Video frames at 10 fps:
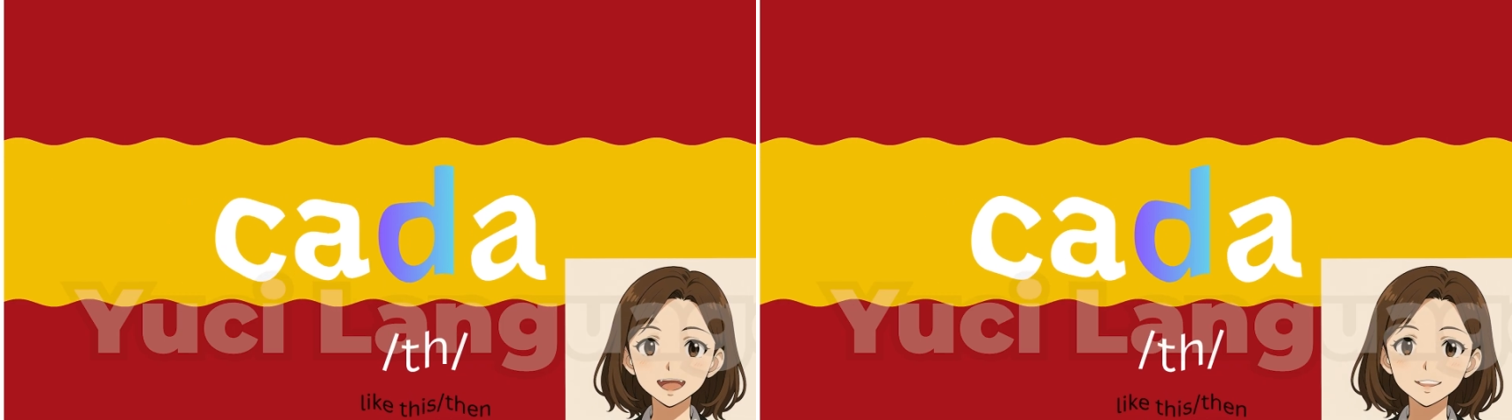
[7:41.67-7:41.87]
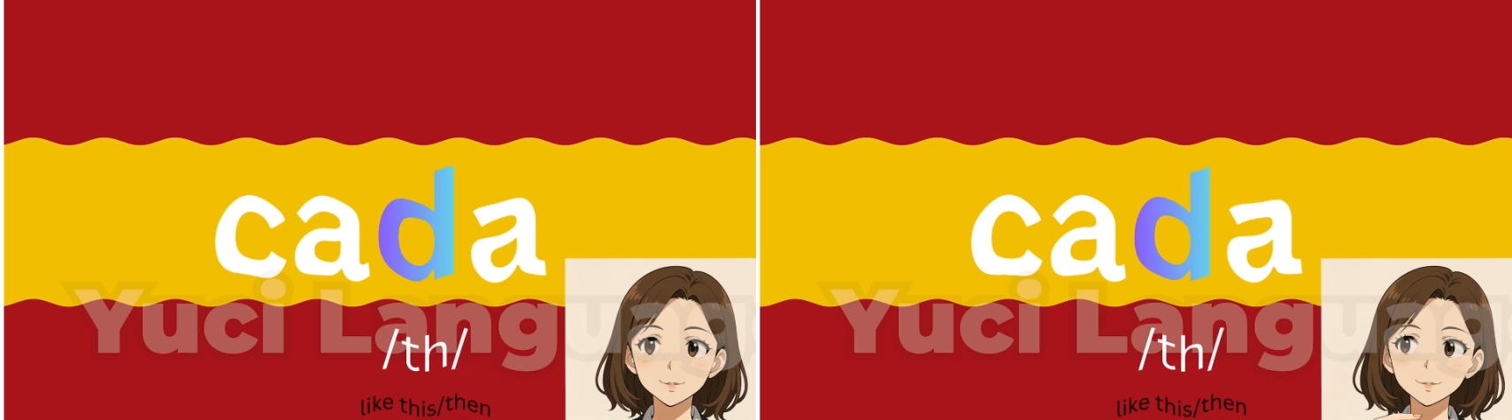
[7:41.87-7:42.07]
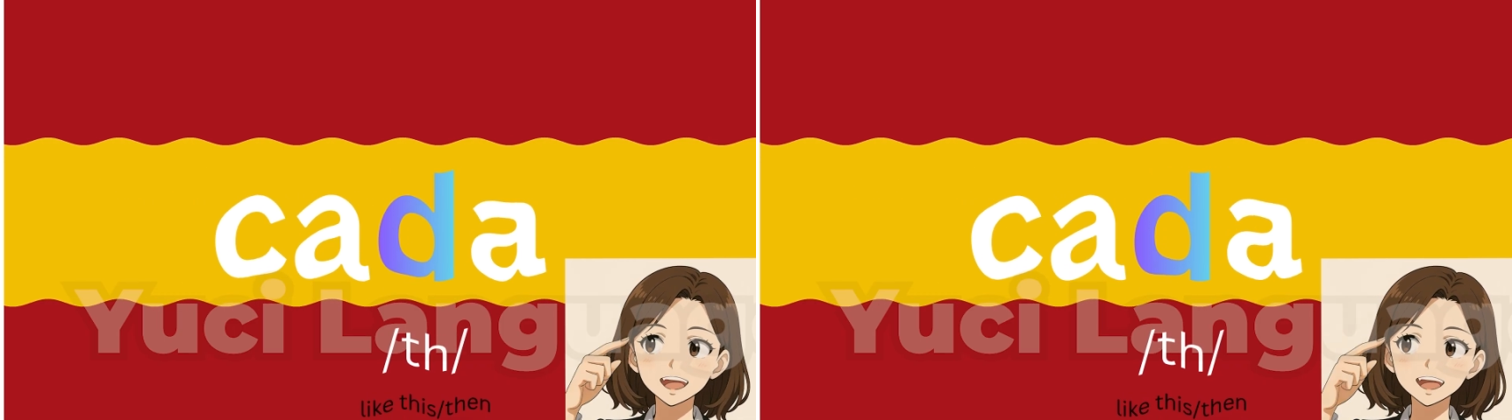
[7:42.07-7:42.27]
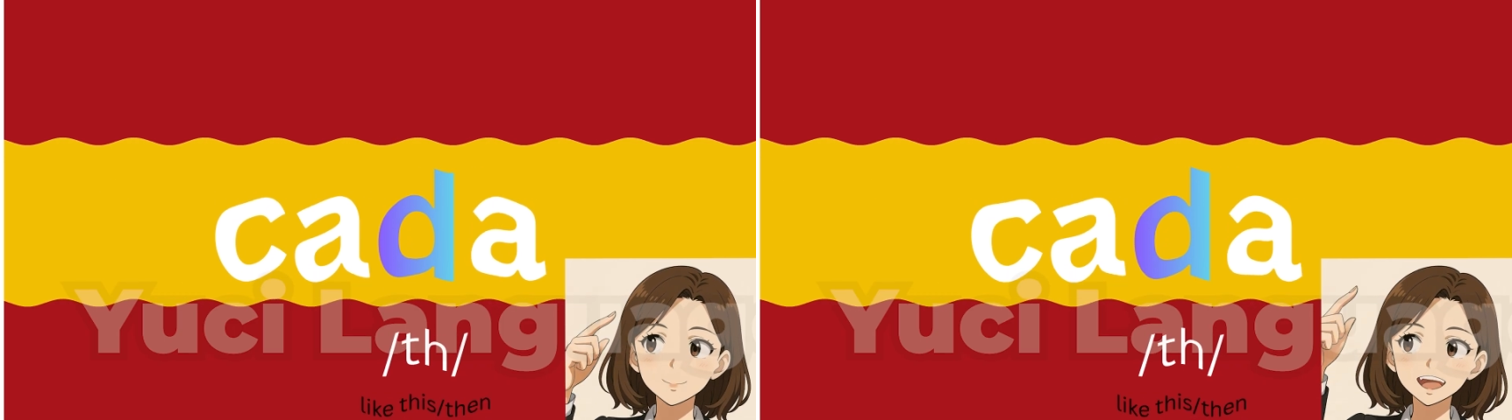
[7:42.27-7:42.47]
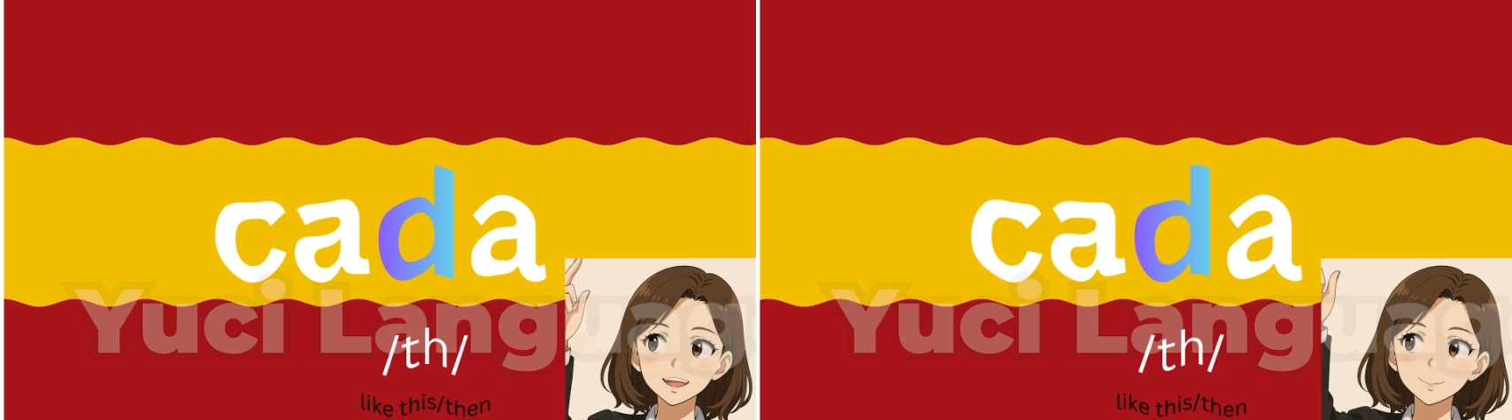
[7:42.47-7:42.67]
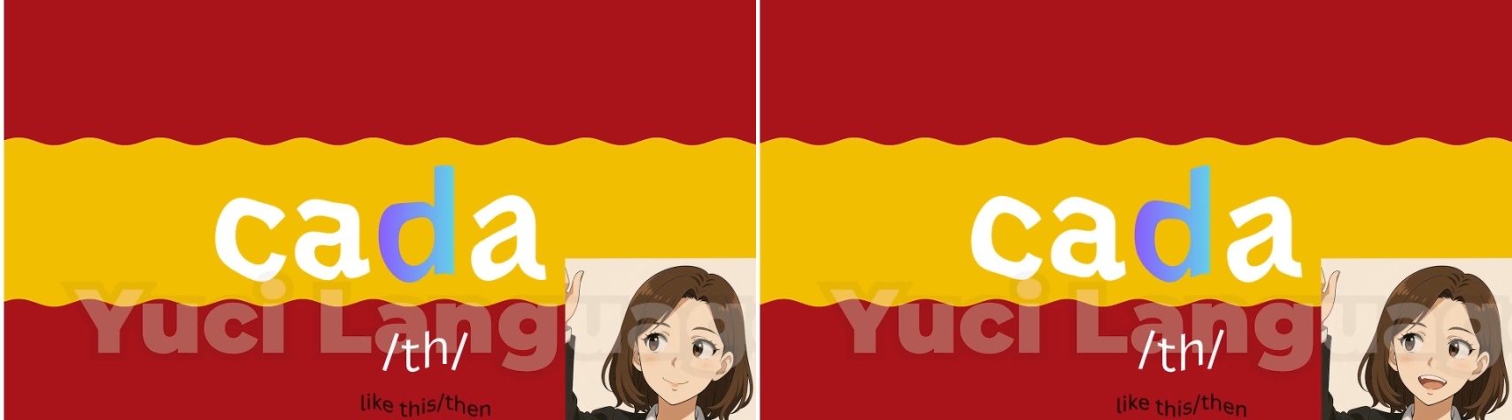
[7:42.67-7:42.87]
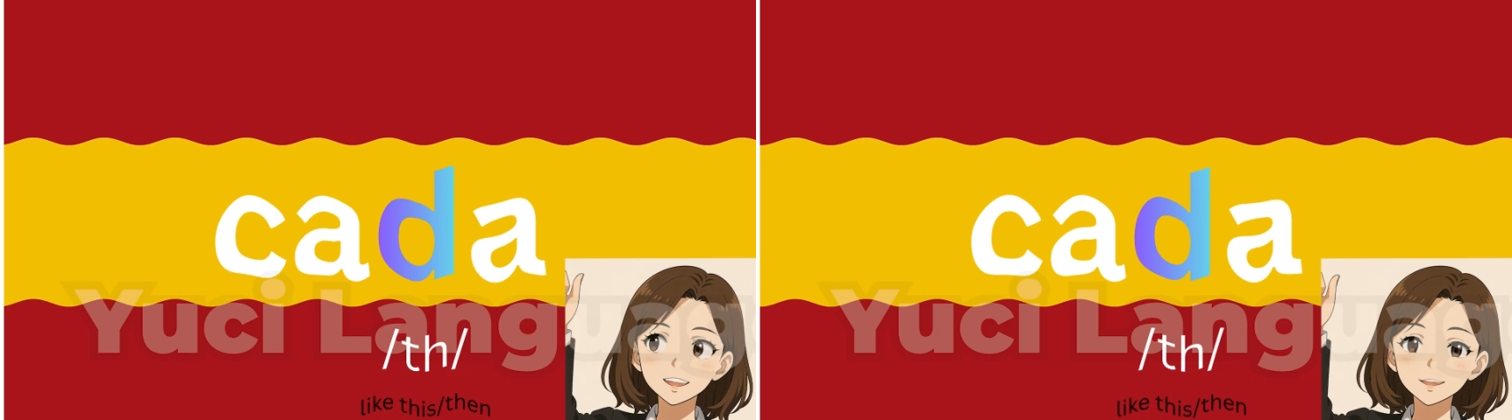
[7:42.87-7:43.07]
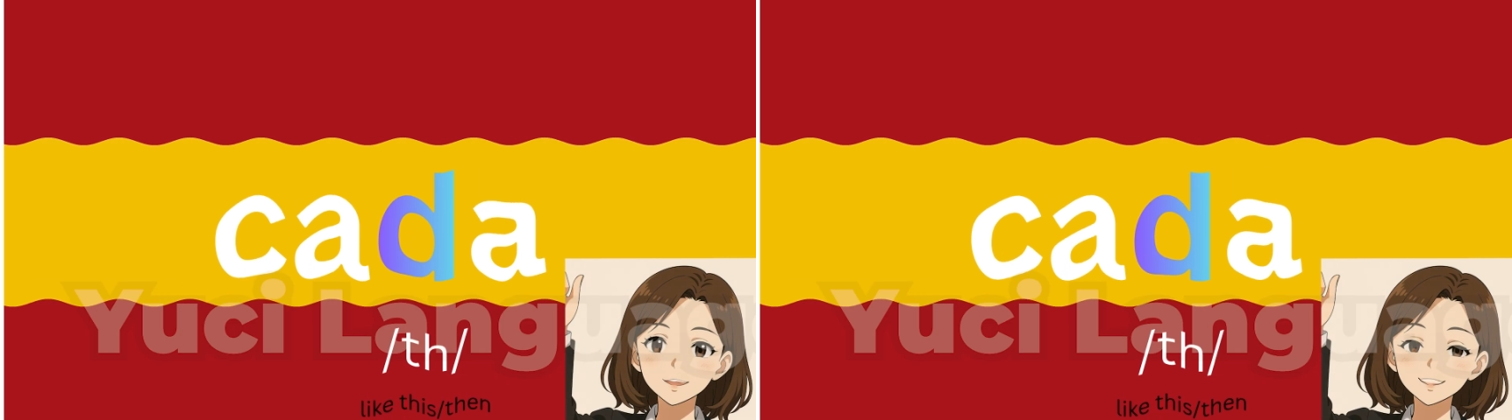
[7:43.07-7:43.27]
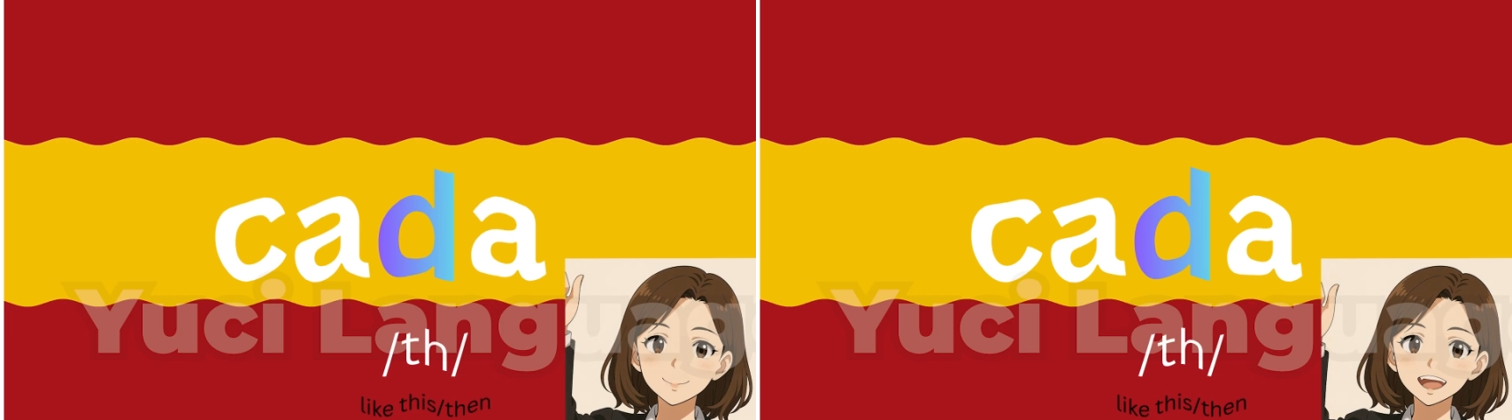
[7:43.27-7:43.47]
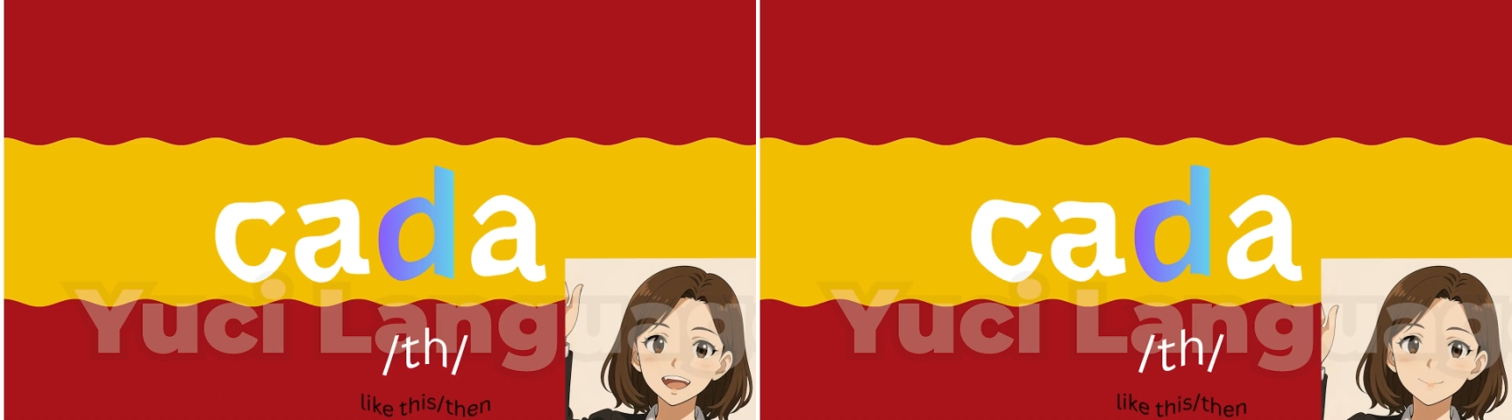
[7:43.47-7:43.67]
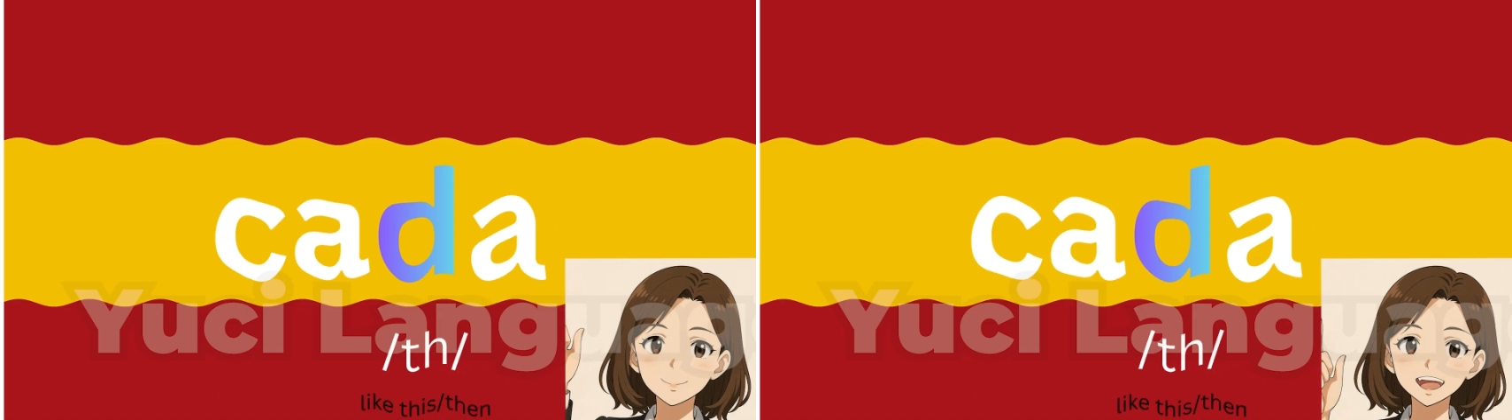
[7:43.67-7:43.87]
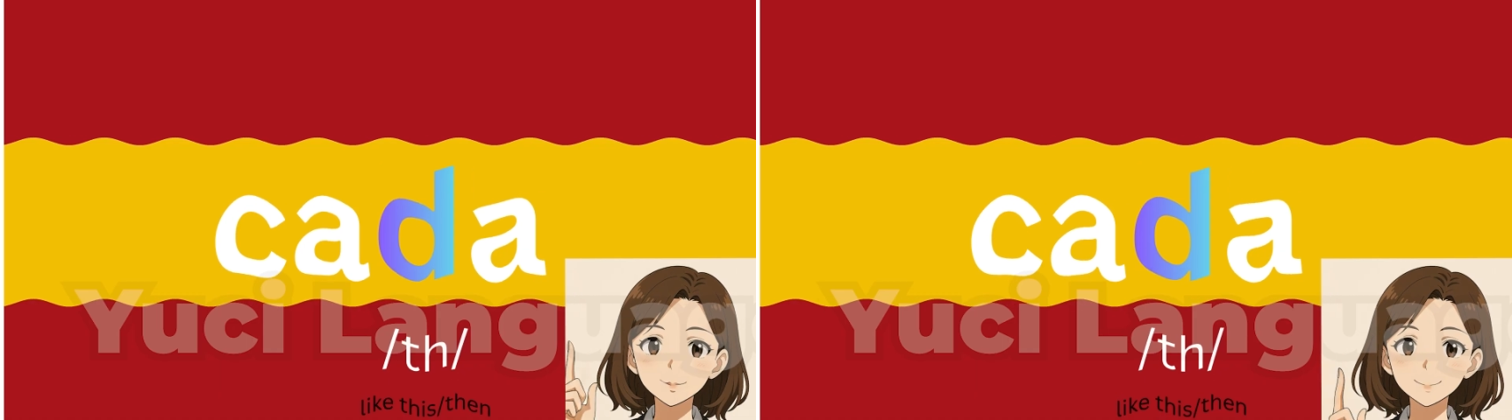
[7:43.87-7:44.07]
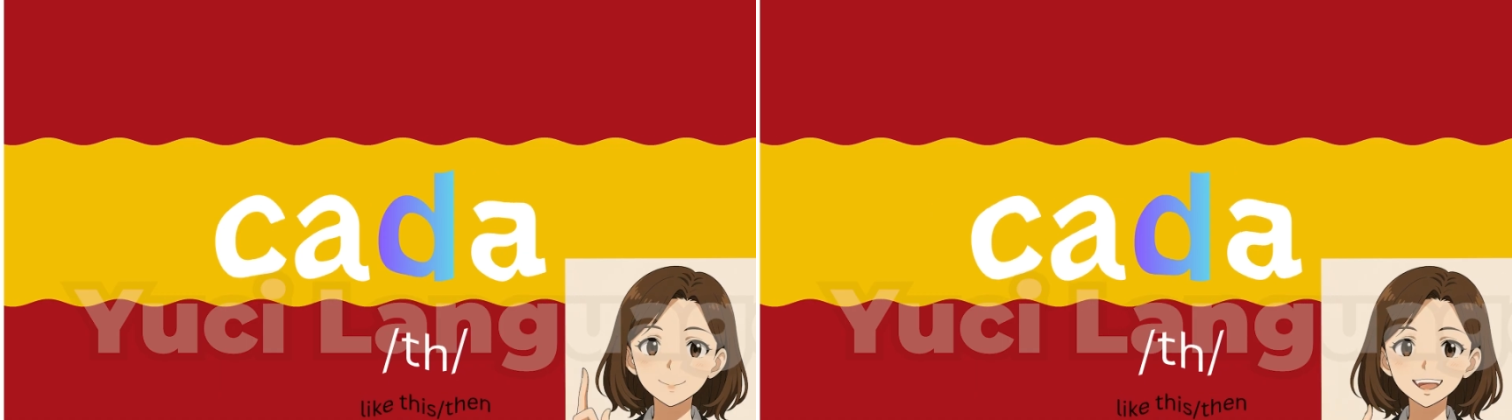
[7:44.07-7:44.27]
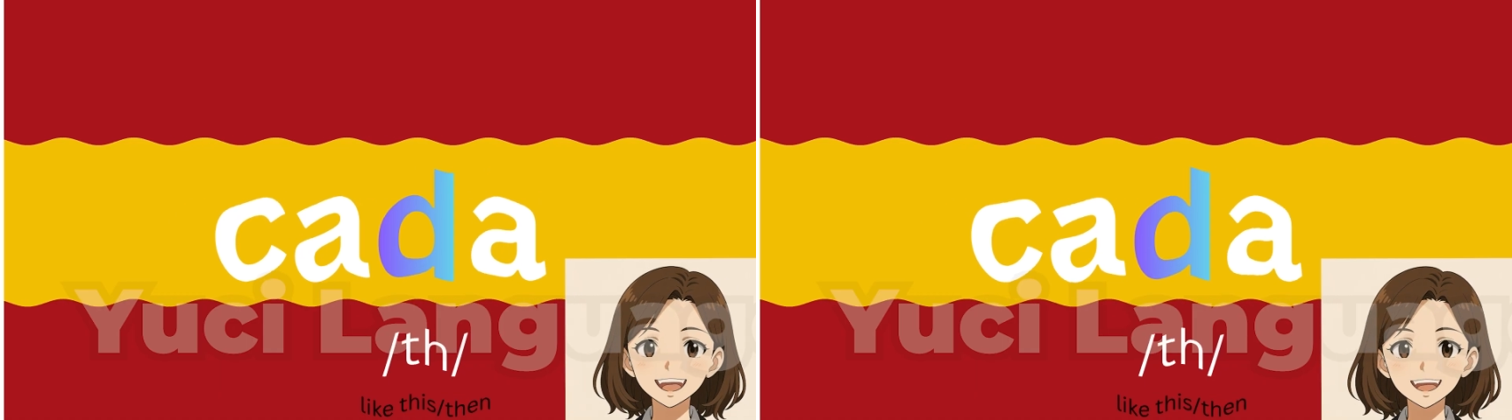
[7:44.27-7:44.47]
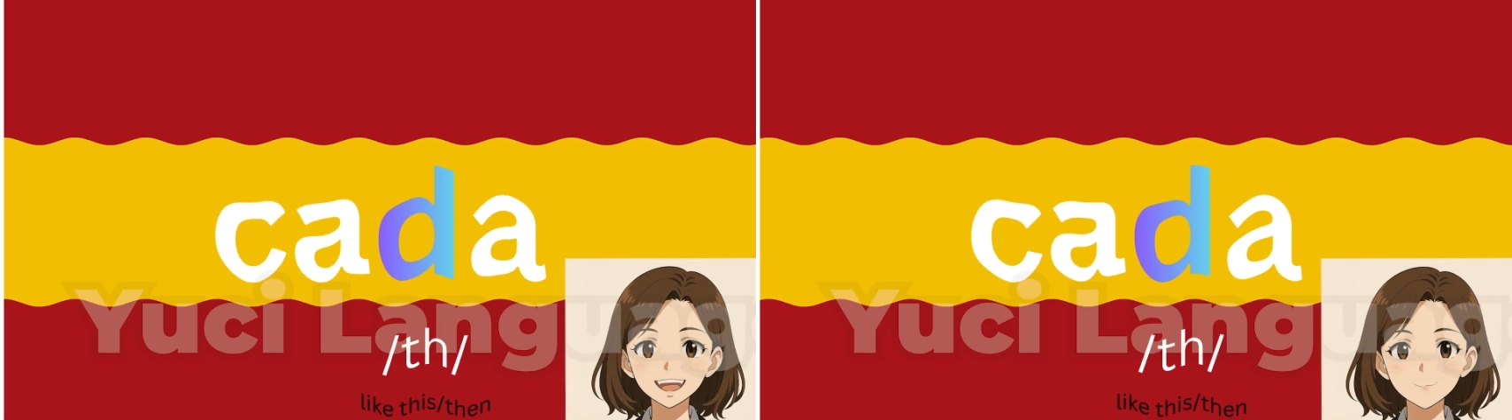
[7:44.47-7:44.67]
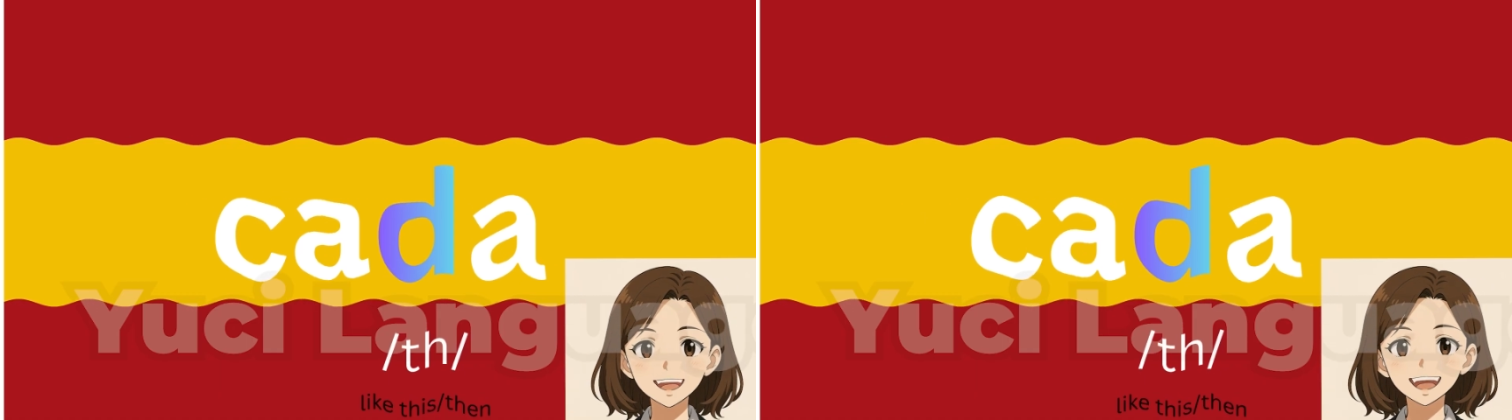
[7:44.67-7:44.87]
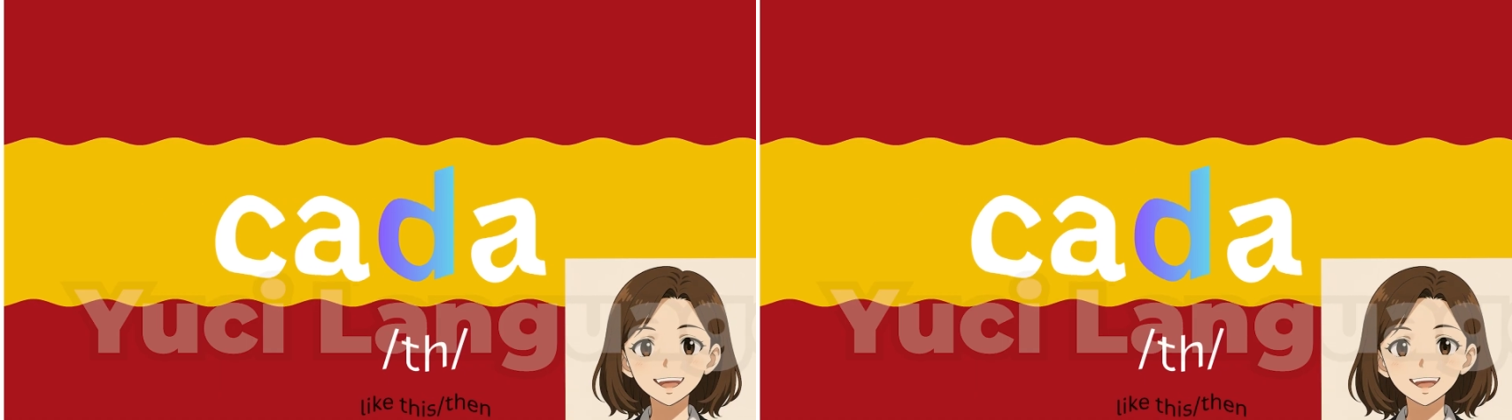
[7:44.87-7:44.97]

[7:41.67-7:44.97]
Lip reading: Cada, cada, cada, cada.